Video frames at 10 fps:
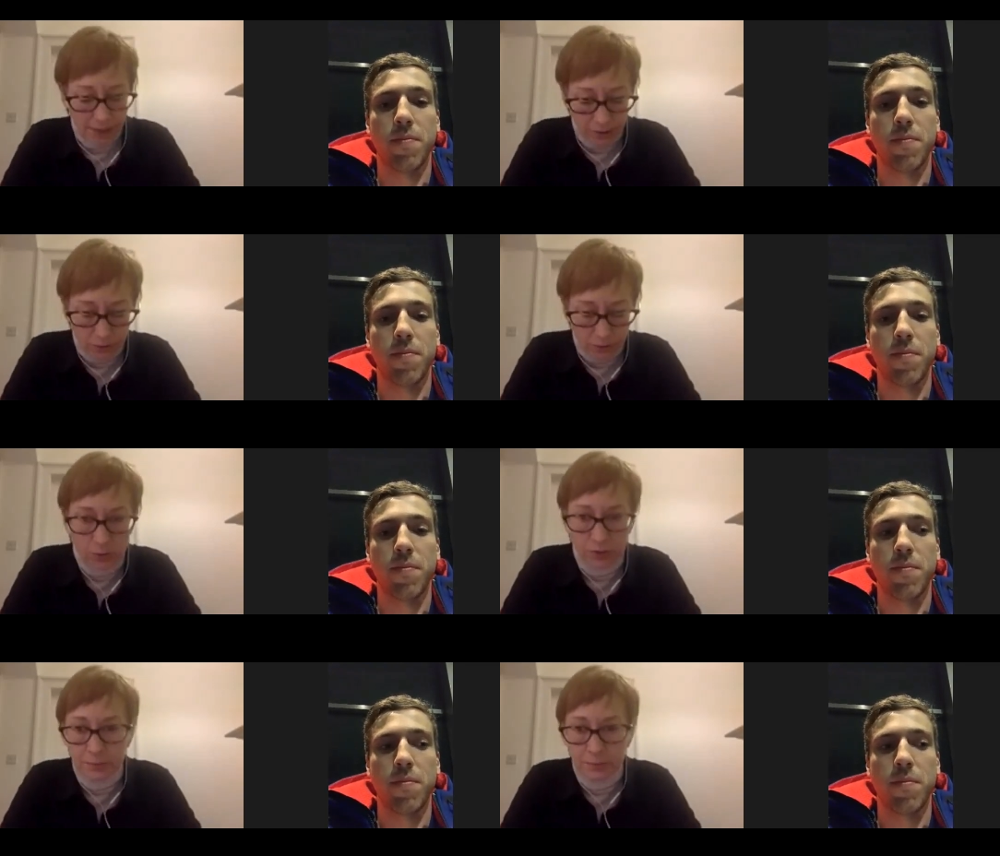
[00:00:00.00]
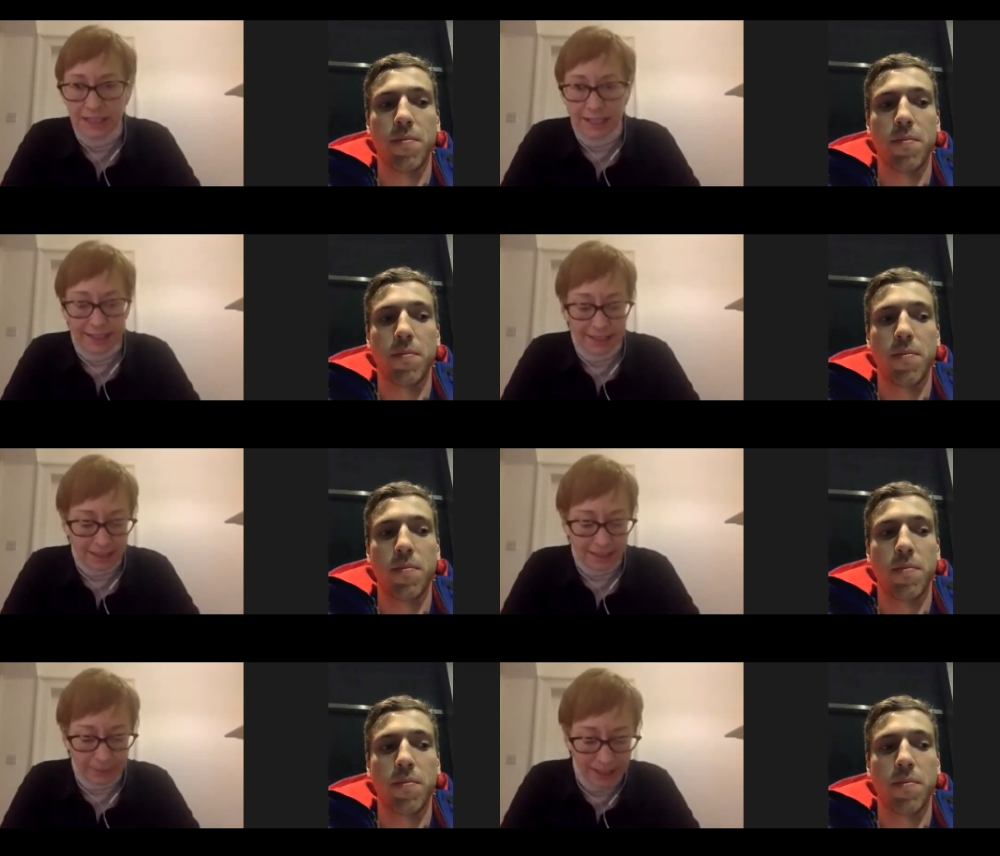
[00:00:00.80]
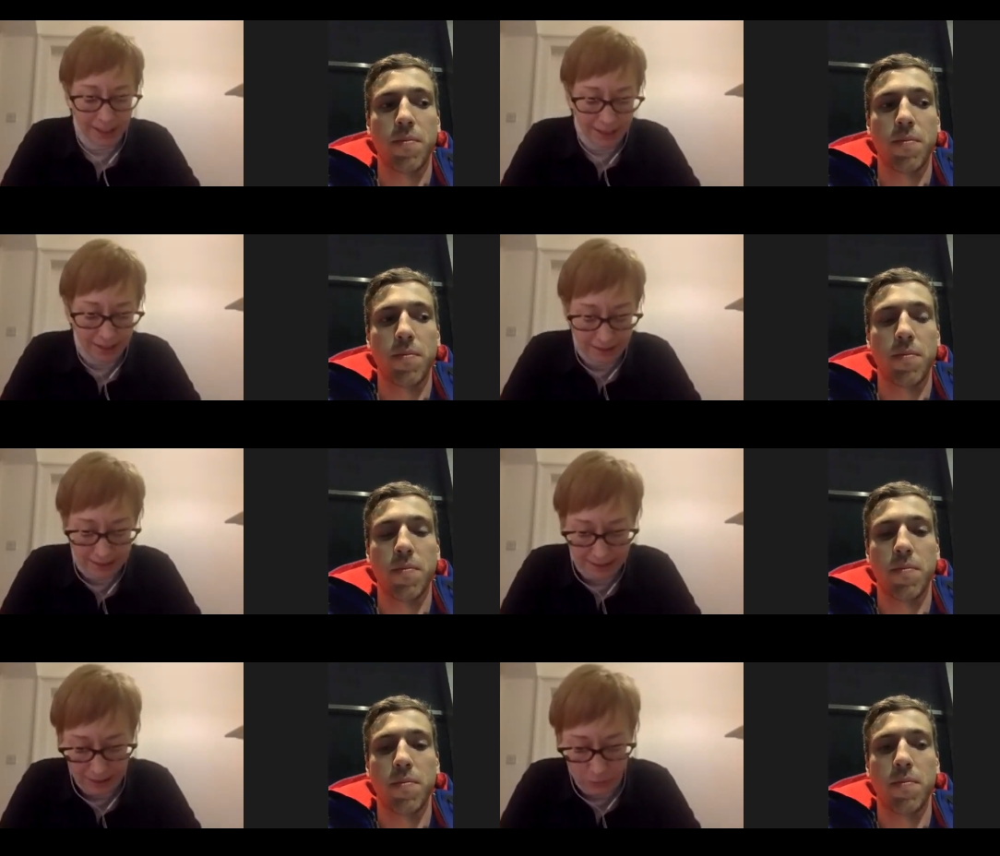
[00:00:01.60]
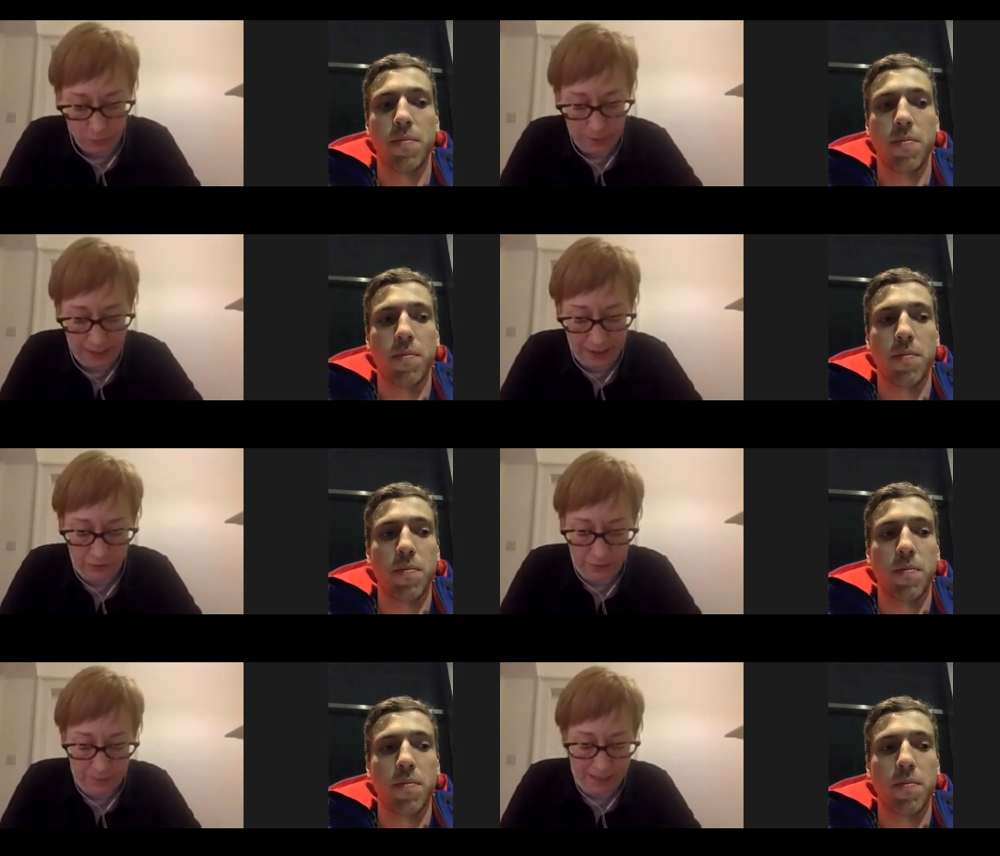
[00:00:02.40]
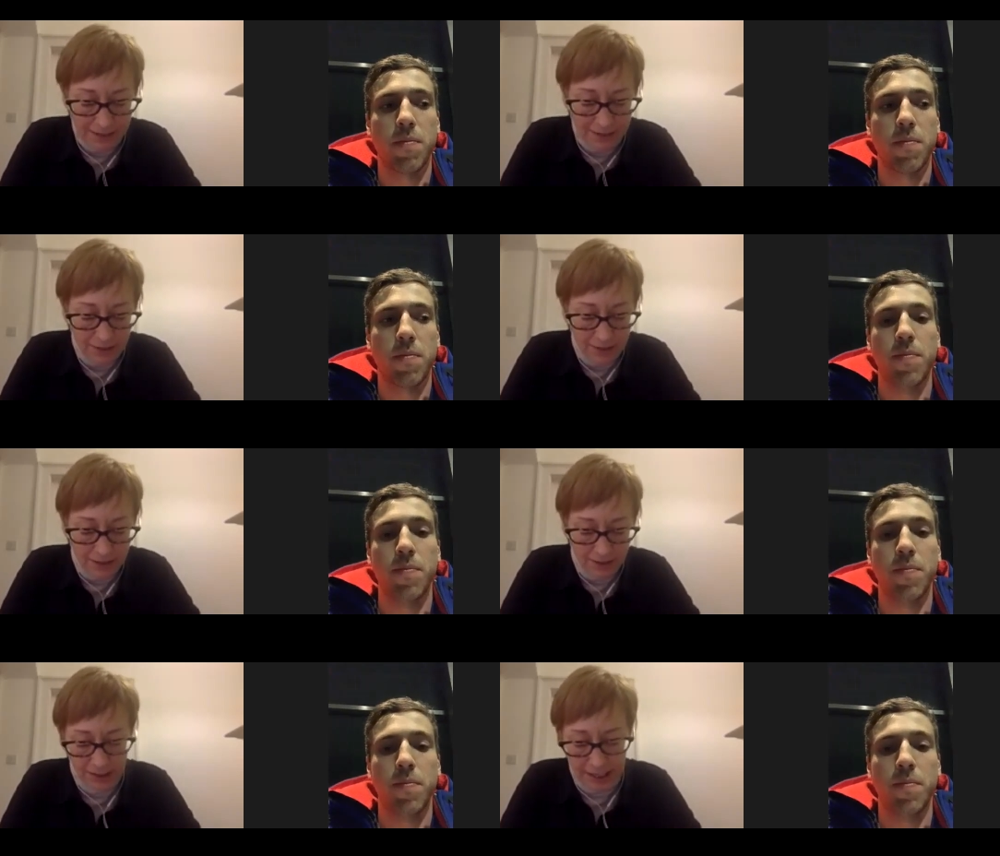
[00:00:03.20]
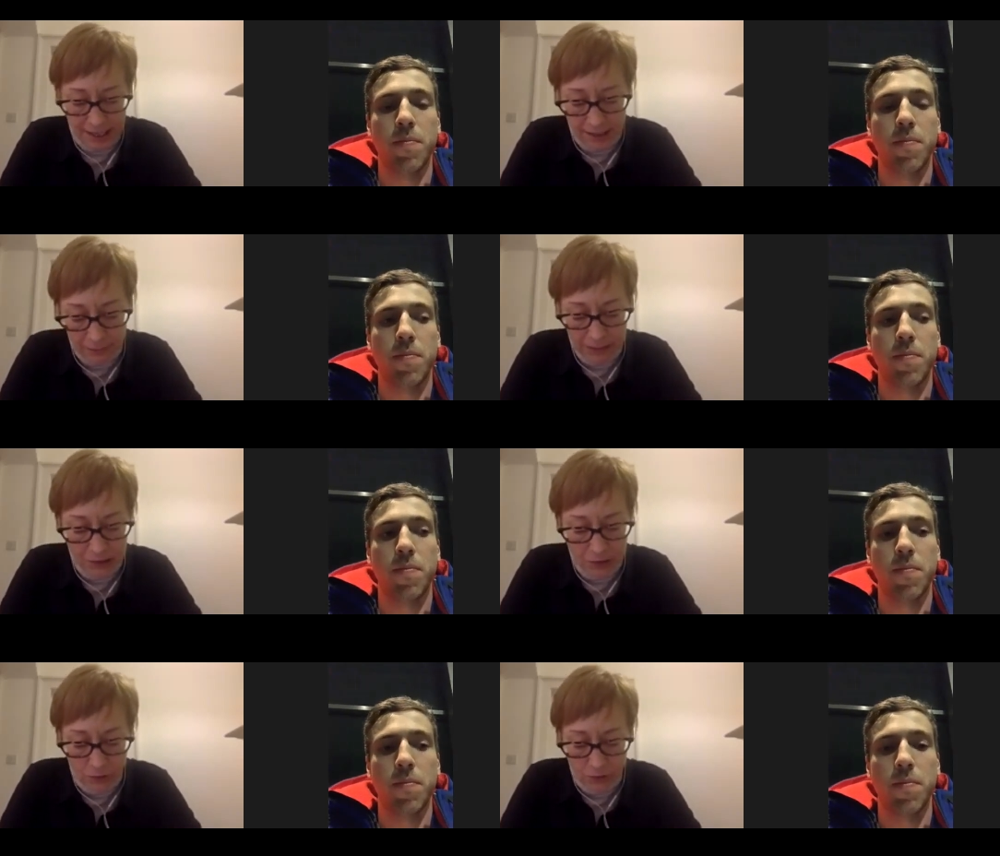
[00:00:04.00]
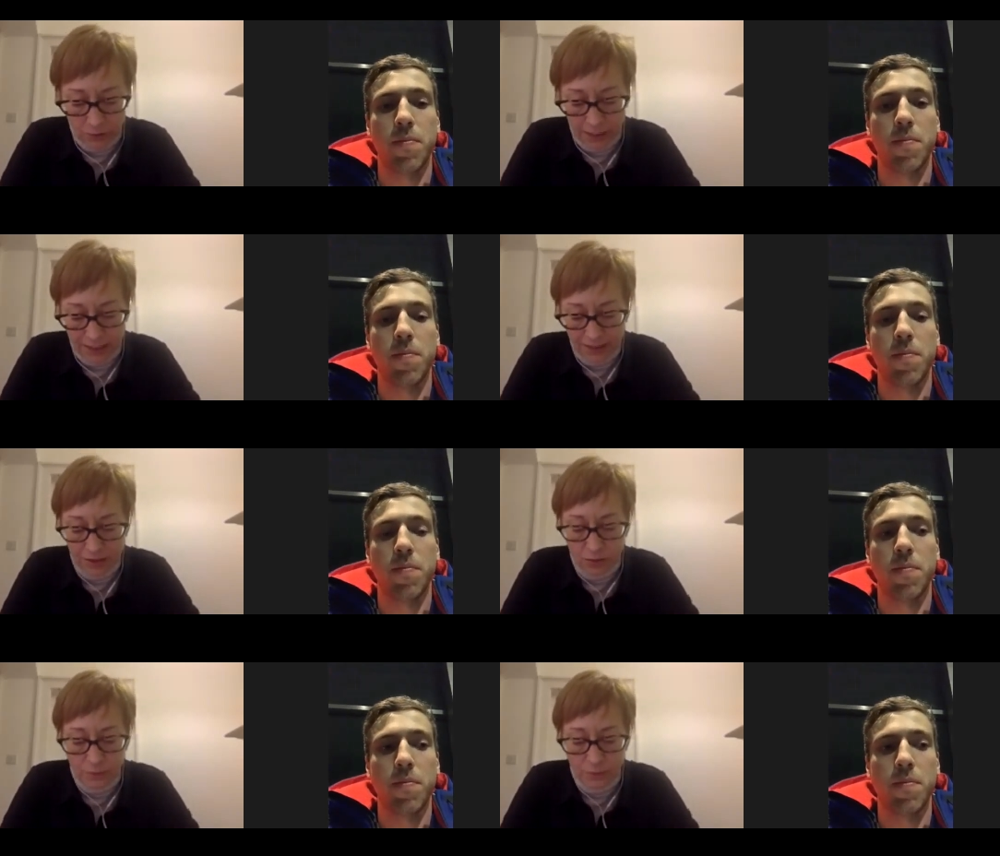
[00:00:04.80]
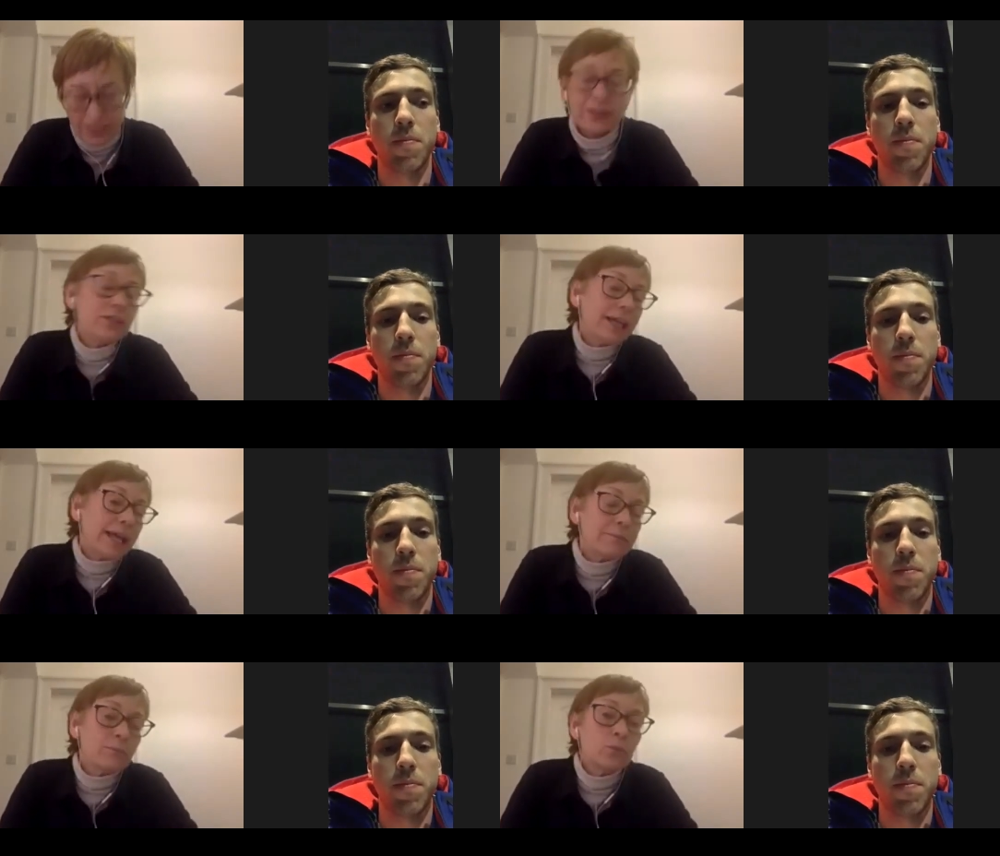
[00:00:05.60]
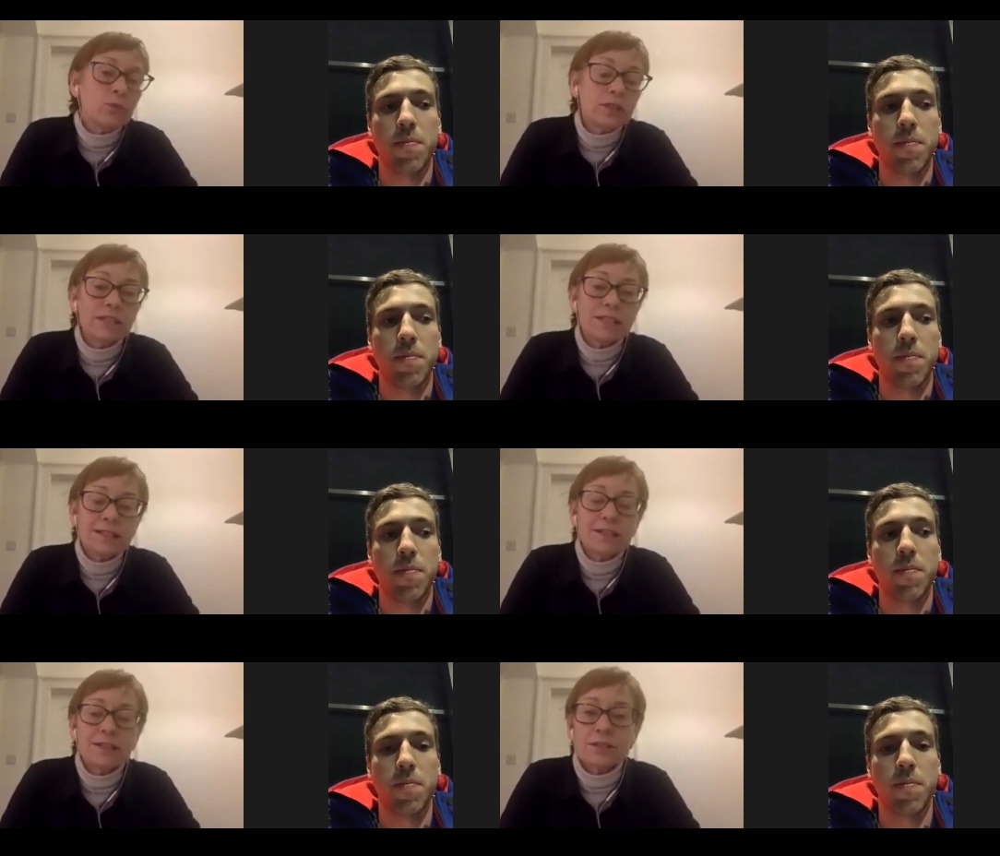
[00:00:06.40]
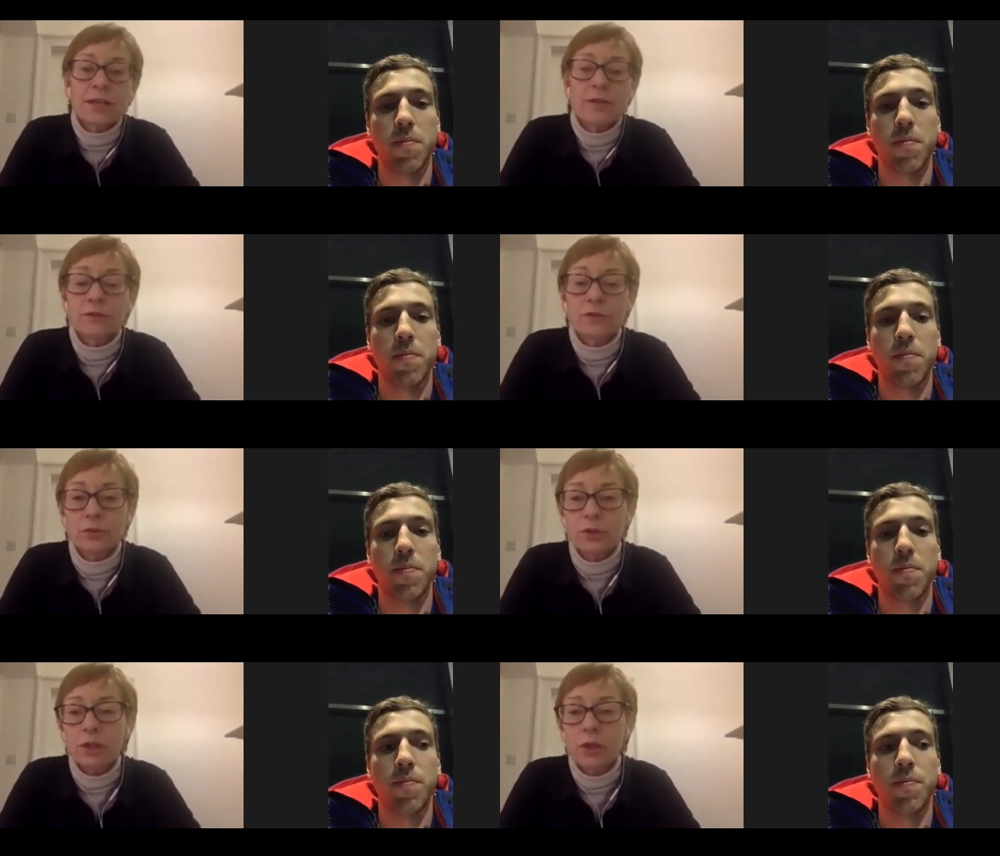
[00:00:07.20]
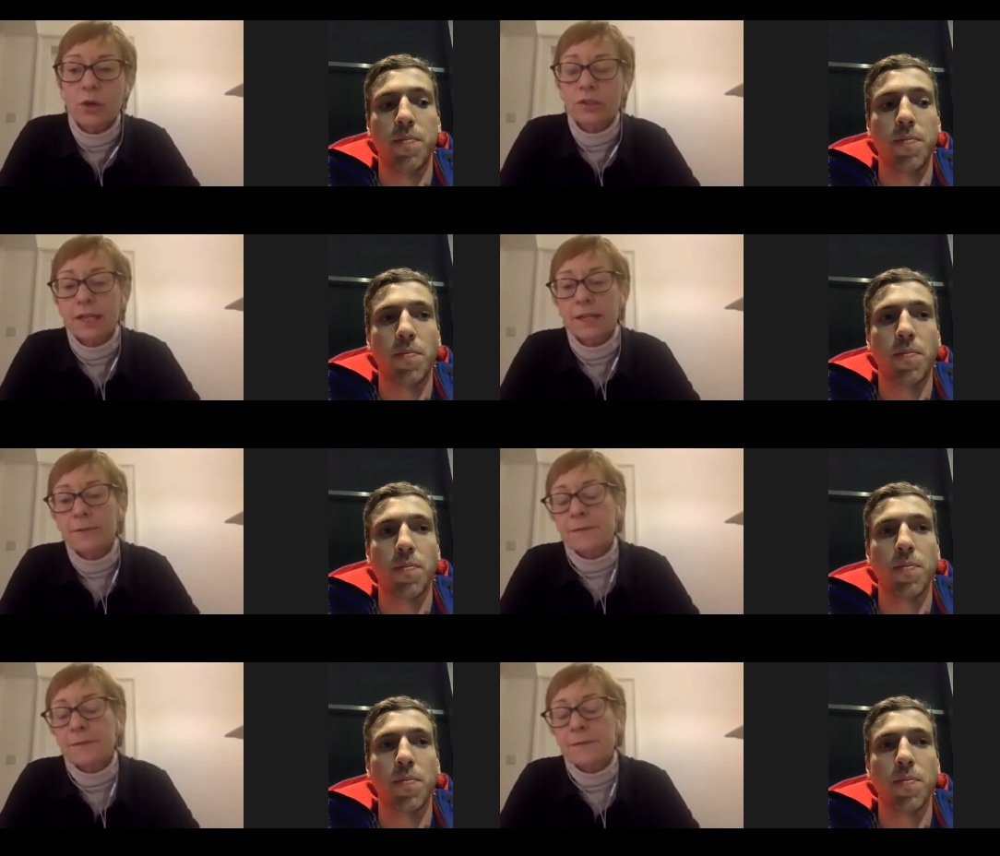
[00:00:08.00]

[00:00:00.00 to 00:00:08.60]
Speaker 1: i don't know what it's been like in america neil but how have you managed callum and donald like to know about how you kept motivating yourself through the lockdown